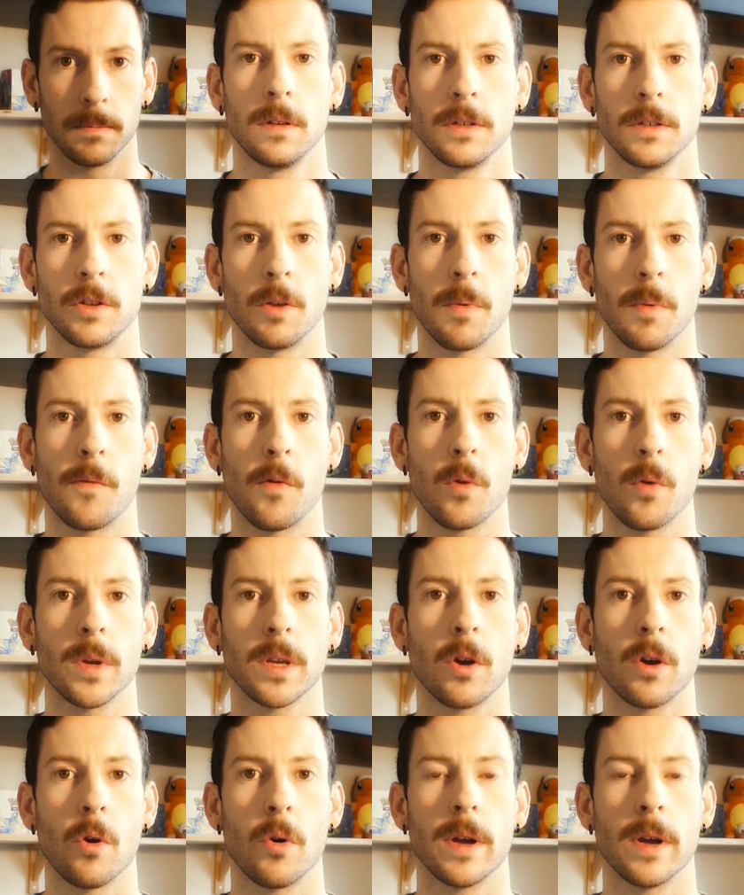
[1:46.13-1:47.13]
So before we
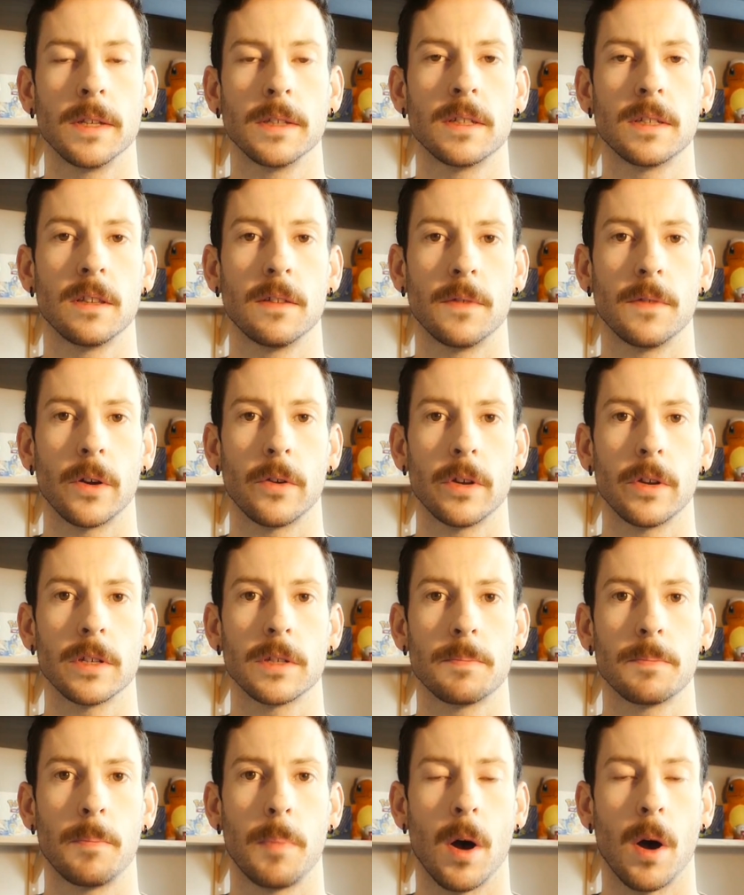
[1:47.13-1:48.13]
go into the
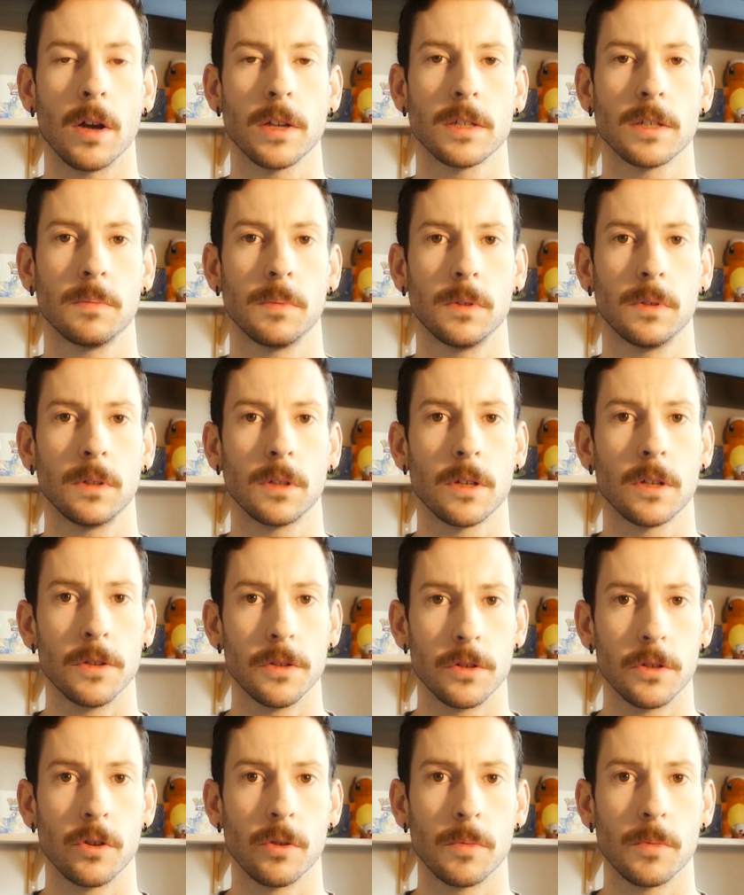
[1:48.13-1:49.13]
various possible
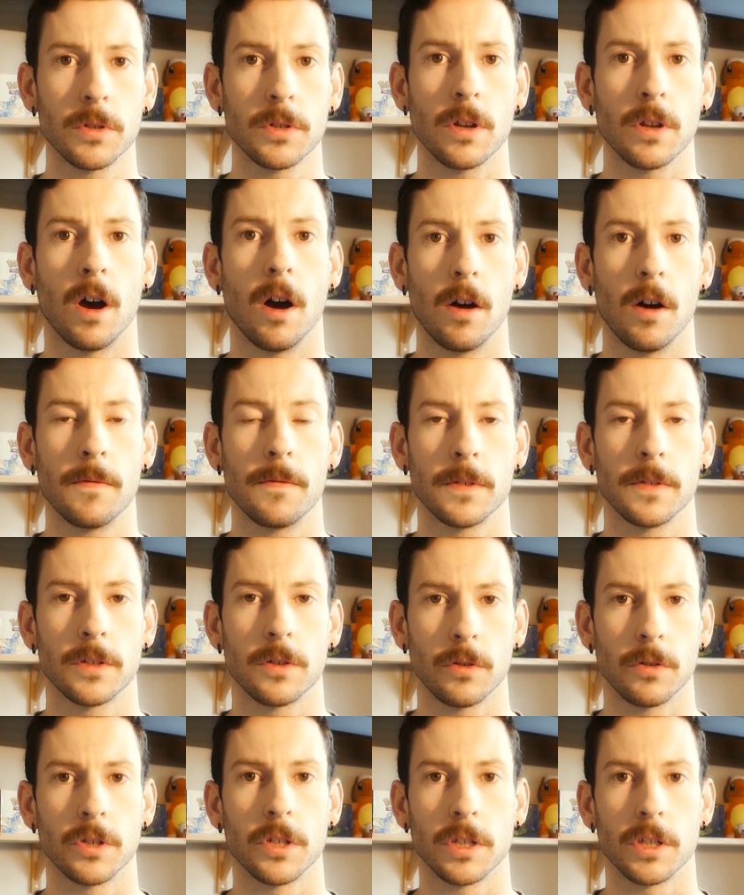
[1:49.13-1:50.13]
consumers of
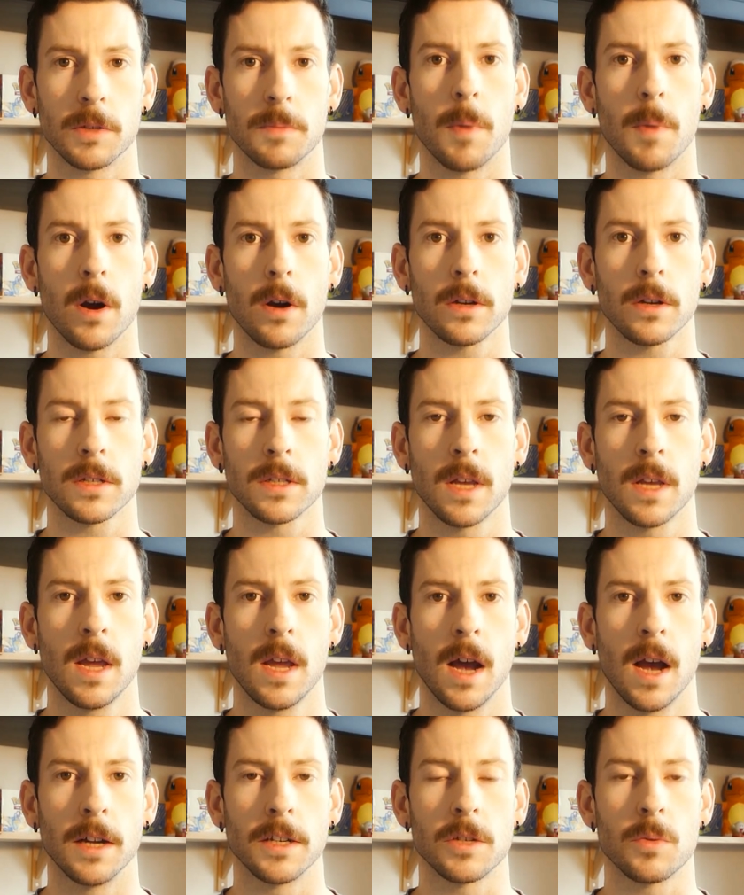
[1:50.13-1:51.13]
Surging Sparks,
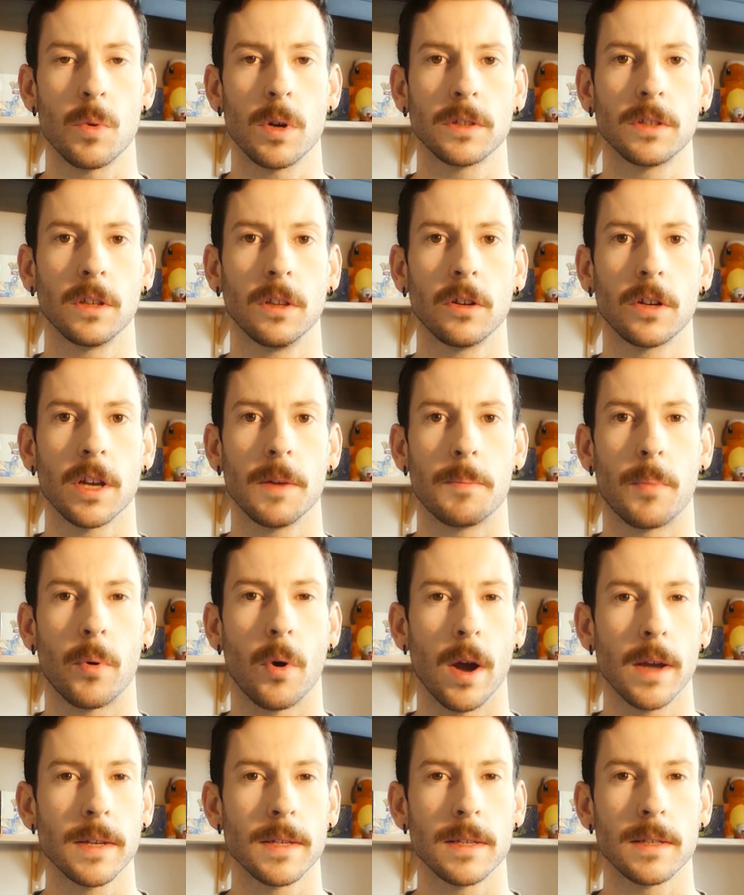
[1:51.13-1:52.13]
I just want to look at
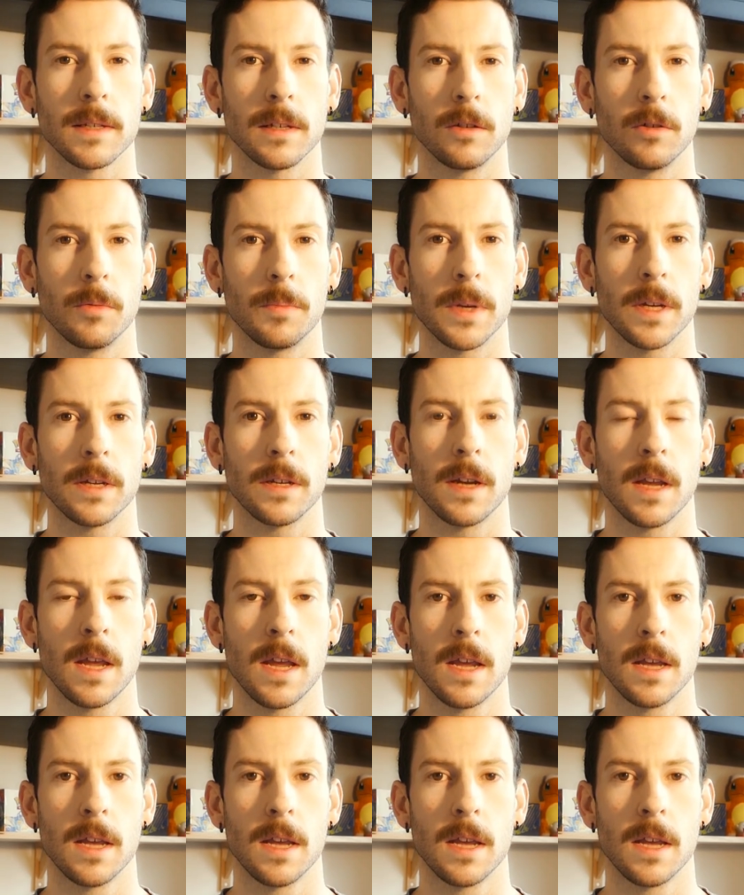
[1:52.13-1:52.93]
prices a little bit.